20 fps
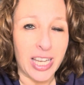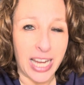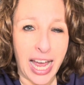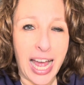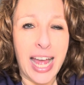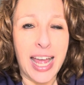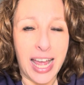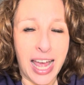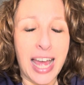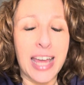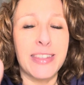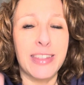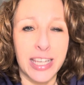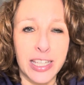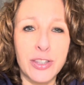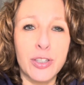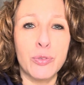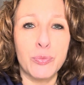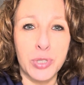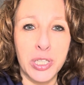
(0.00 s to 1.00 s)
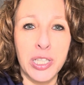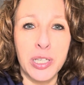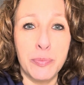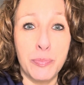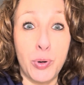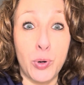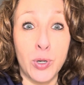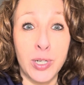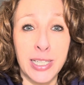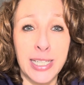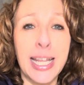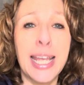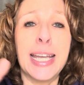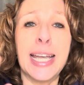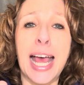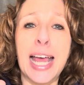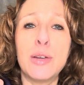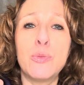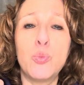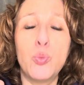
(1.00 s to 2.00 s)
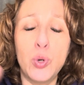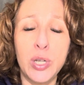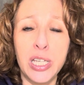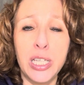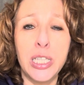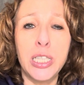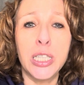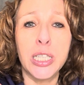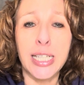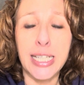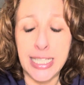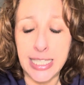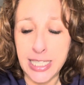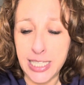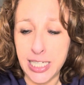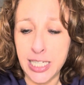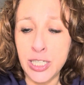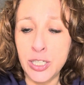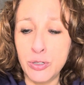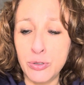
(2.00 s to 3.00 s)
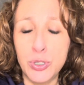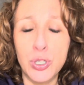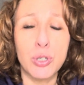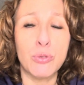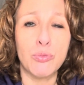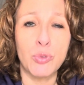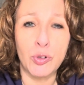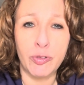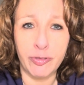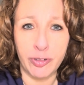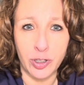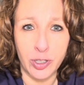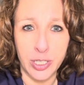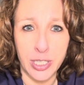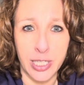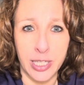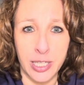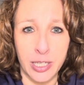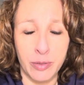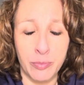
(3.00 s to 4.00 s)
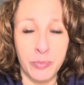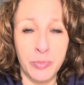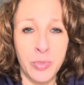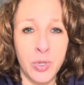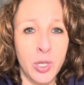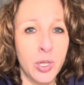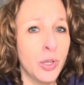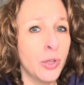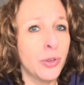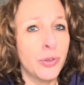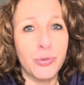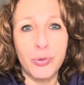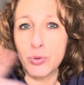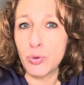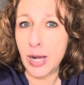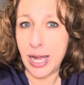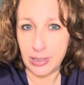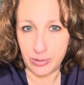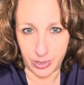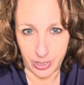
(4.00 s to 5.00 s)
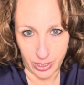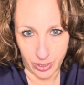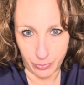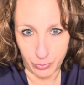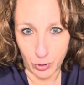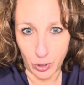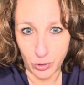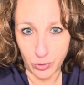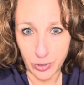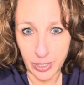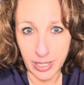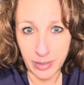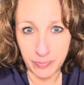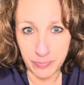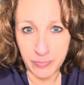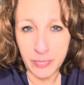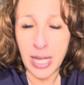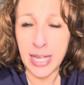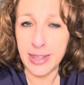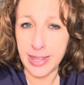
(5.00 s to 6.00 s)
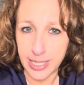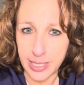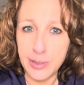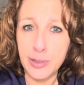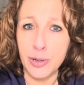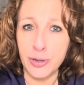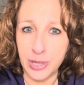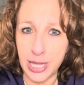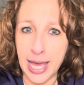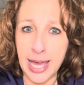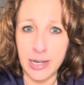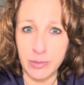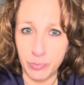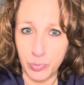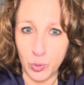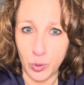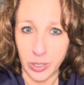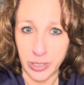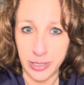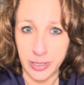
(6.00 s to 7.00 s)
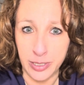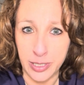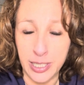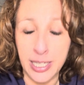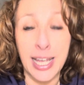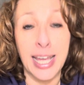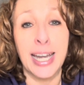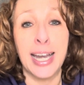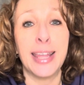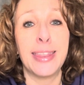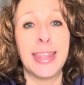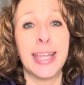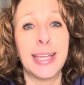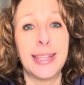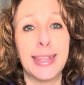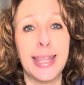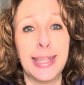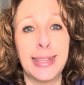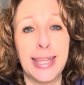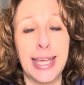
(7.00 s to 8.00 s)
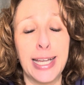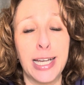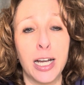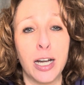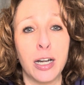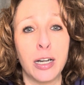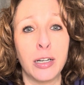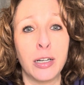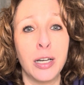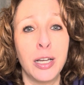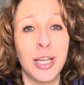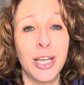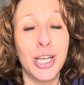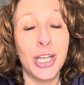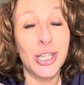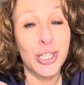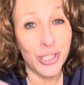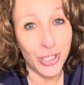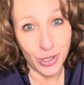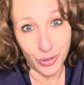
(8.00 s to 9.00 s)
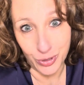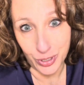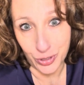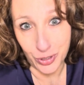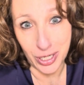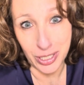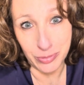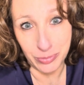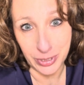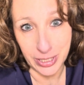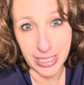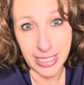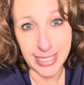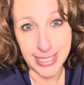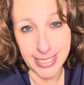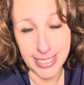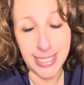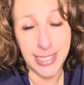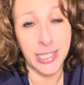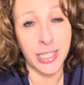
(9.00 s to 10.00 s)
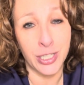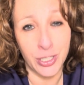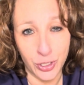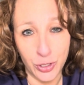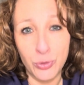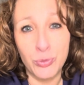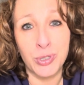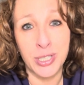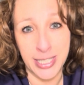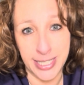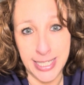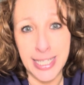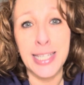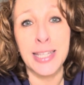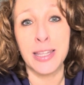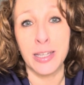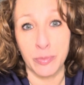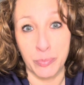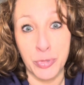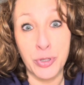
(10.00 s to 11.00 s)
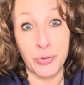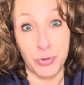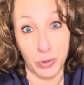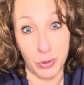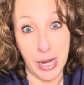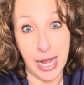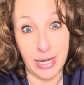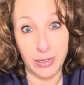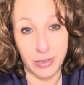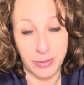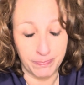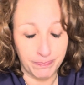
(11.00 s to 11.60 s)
I think they're really important, and I will continue to refer to them throughout this program. I think they're that important, and I think that they are so incredibly consistent. You will see them throughout.